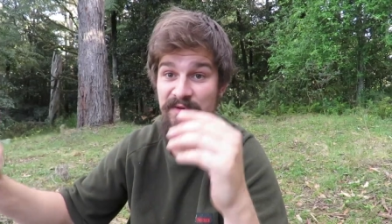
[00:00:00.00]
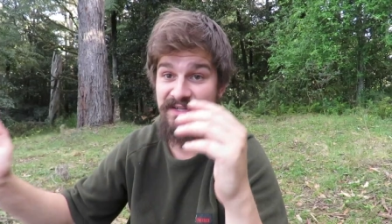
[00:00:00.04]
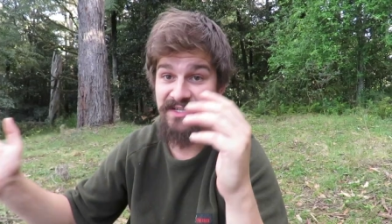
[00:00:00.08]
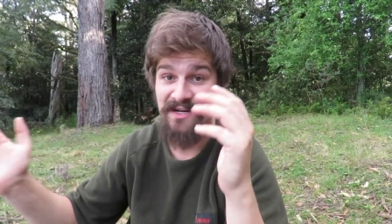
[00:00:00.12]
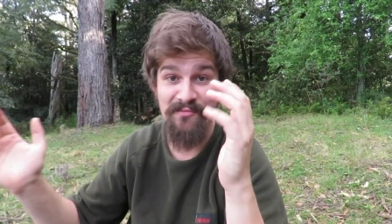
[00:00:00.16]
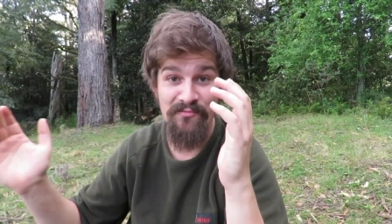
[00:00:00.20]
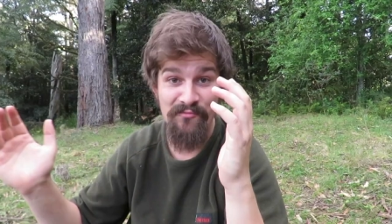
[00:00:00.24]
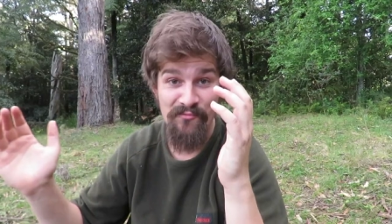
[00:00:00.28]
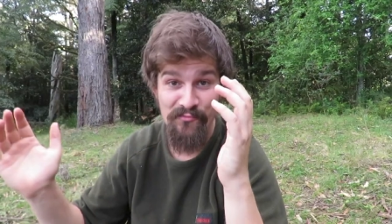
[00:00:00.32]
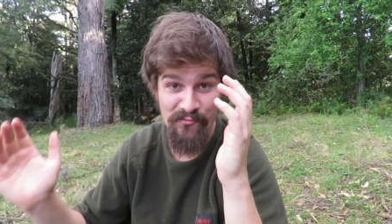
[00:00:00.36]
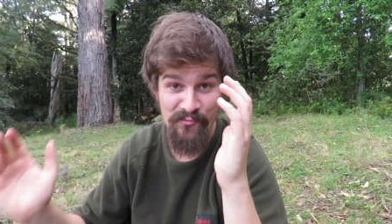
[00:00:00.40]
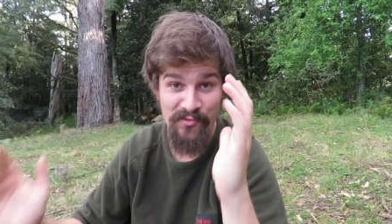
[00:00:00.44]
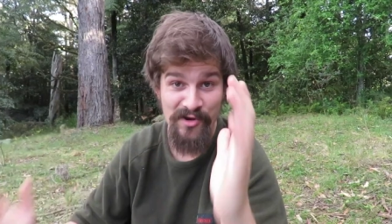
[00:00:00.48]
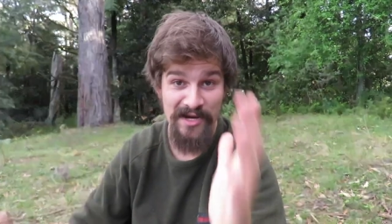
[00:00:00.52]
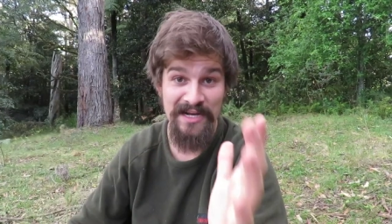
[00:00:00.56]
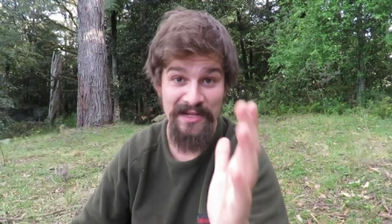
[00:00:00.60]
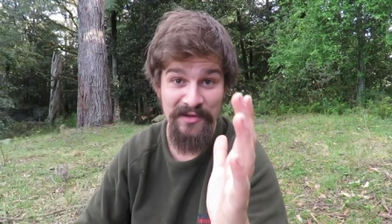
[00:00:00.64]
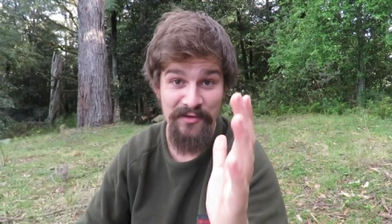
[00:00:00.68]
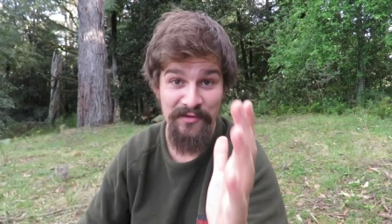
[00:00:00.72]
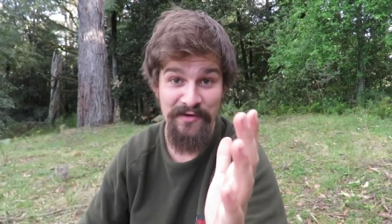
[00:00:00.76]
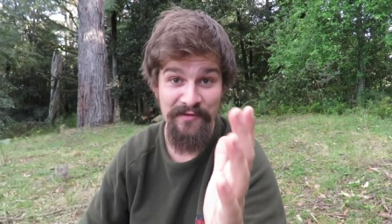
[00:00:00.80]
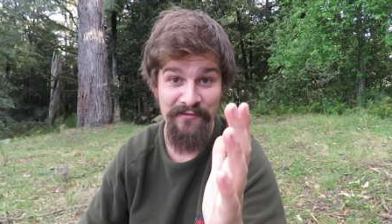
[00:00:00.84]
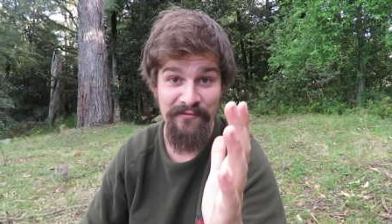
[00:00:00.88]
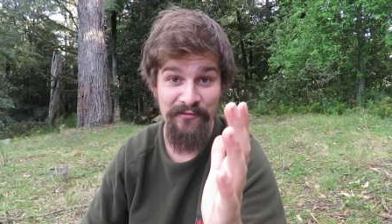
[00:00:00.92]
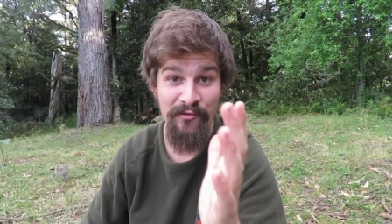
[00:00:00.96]
which I'm really
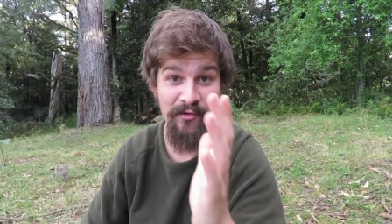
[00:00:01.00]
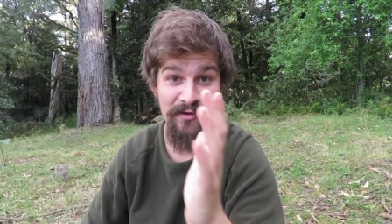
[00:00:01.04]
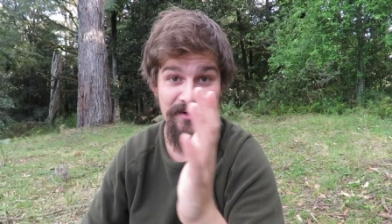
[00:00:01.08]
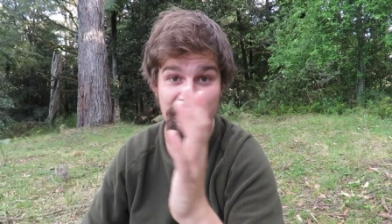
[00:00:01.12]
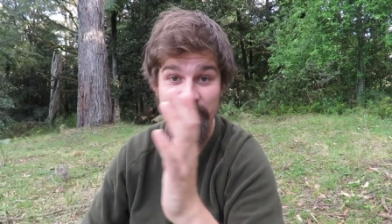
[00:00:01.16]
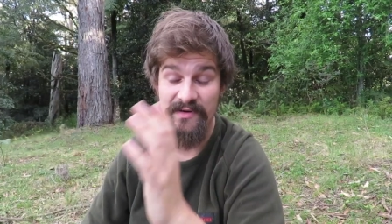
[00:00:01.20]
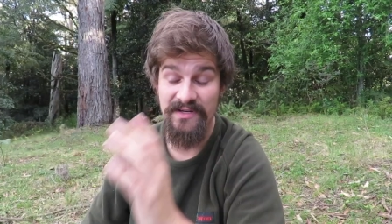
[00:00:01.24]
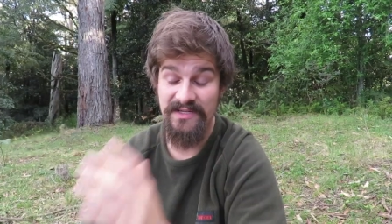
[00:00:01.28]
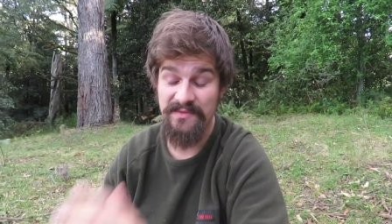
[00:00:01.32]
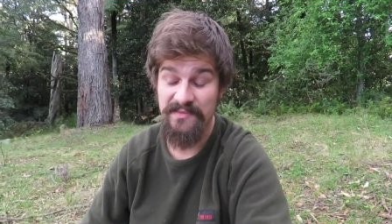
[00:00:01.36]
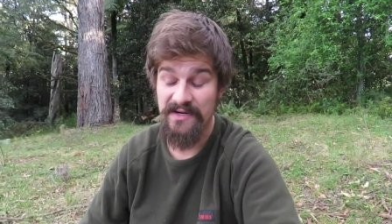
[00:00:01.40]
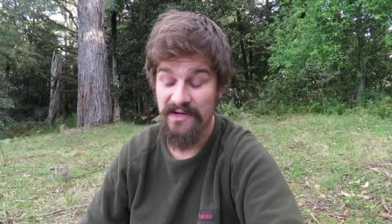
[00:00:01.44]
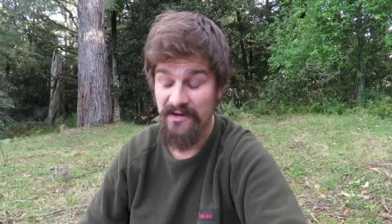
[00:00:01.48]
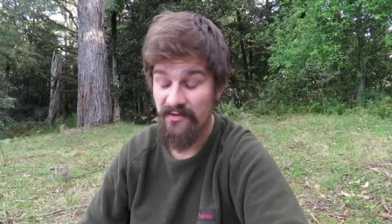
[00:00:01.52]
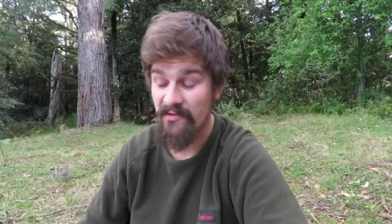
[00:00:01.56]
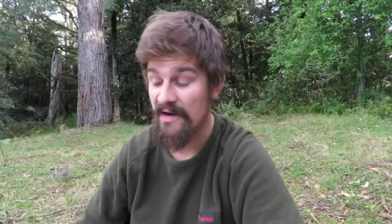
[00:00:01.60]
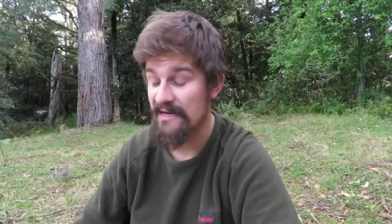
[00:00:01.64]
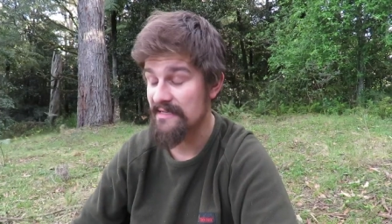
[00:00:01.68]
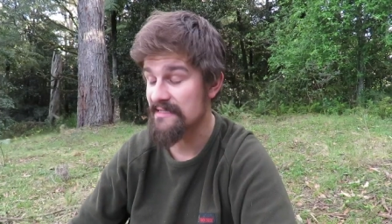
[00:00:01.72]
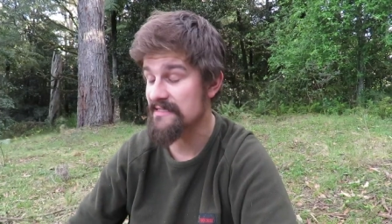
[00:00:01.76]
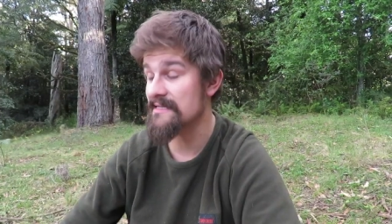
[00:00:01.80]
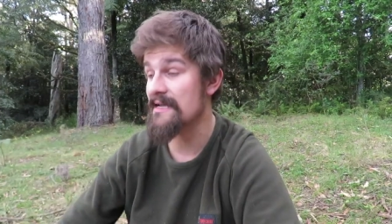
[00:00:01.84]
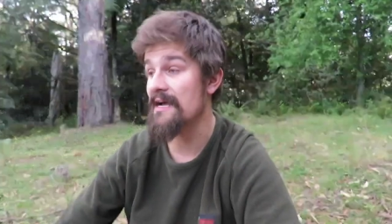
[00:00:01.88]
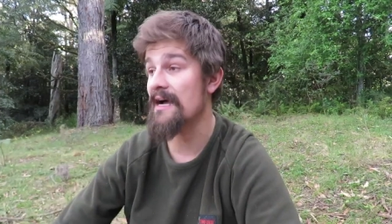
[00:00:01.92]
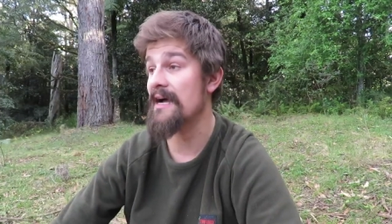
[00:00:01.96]
looking forward to, and it's been a
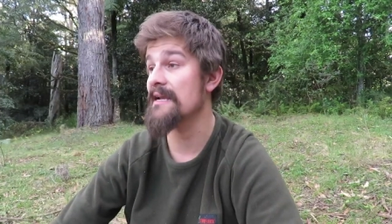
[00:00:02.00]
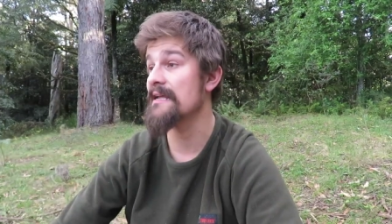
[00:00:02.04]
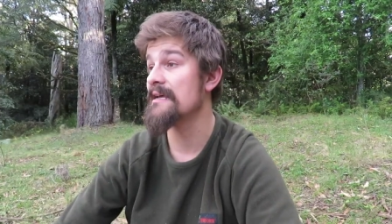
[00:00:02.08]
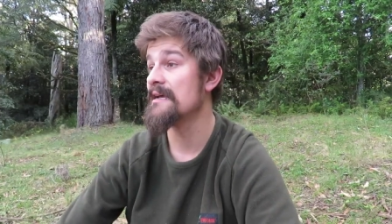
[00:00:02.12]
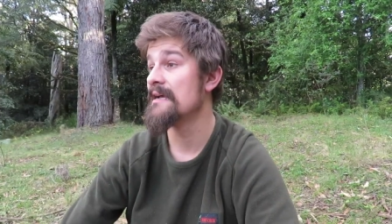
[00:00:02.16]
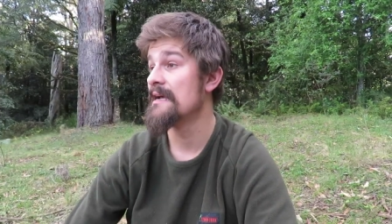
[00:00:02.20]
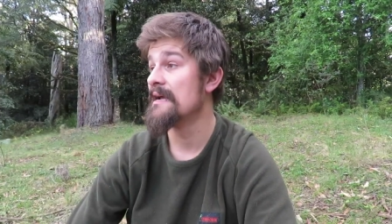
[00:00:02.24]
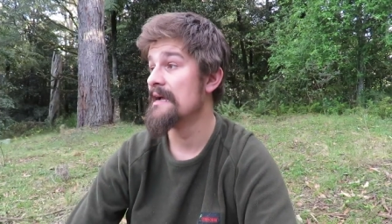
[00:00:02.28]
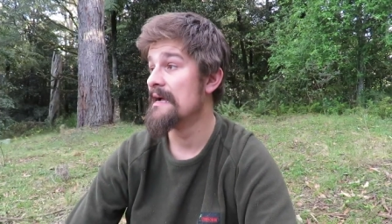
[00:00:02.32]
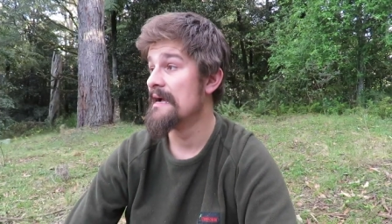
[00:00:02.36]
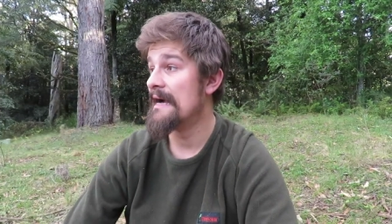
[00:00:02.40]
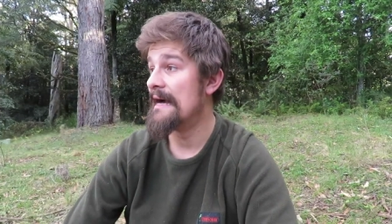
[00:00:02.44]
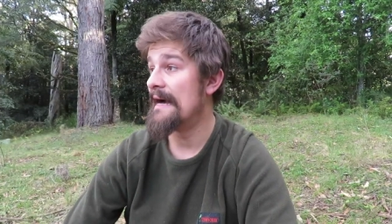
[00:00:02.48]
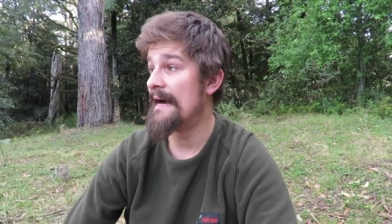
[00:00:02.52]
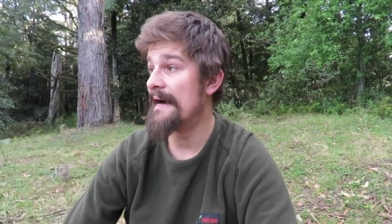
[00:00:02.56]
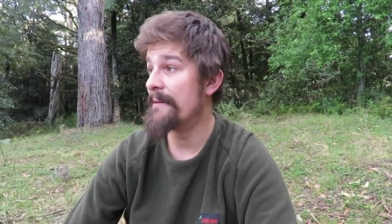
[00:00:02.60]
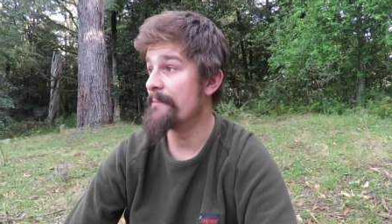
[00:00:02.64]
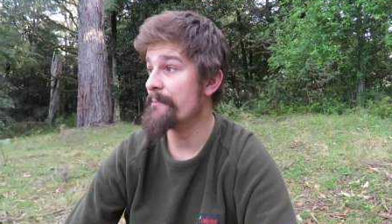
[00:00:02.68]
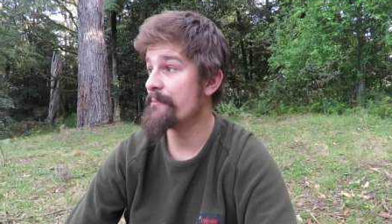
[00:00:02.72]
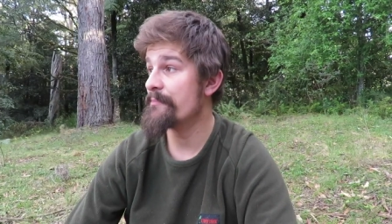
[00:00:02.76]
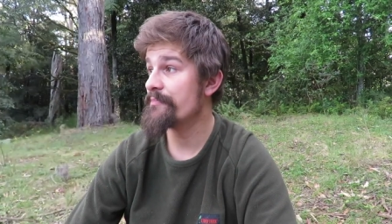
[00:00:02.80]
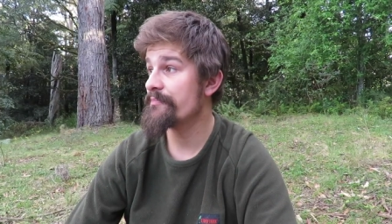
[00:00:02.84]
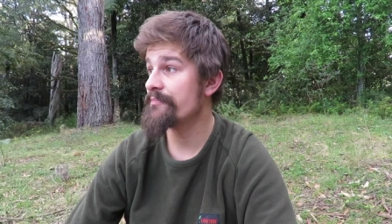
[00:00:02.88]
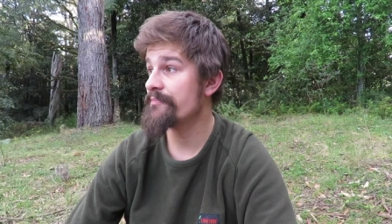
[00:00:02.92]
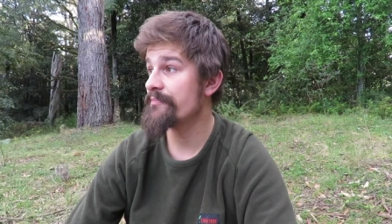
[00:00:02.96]
great start. Um,